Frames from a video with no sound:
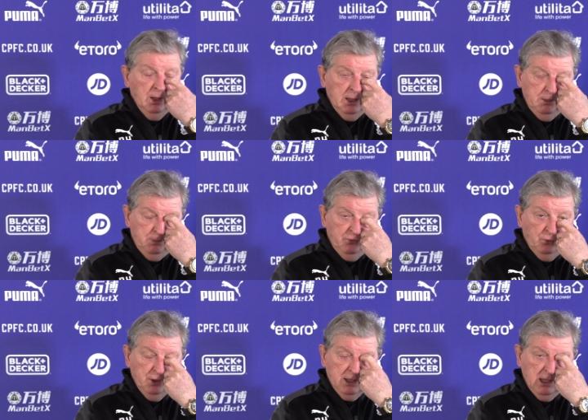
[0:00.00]
Well, he,
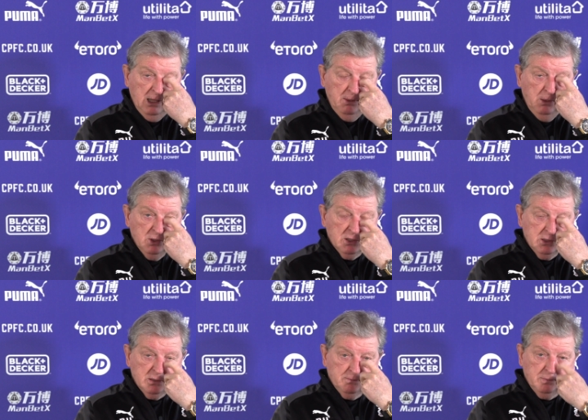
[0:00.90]
before the game, he
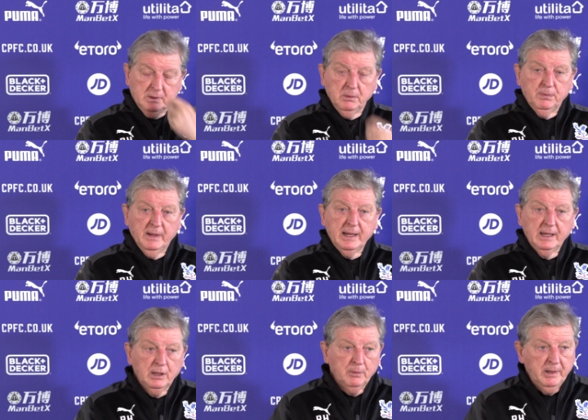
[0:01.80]
was
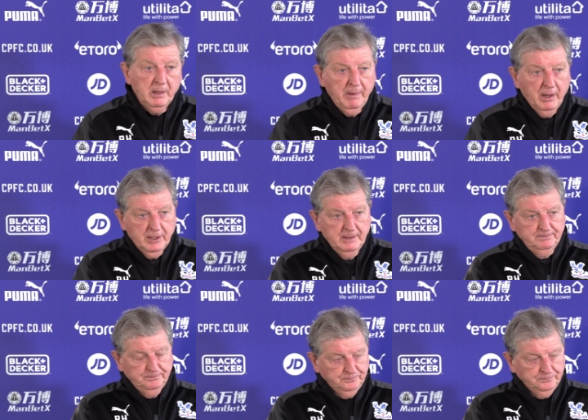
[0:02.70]
complaining a little bit about a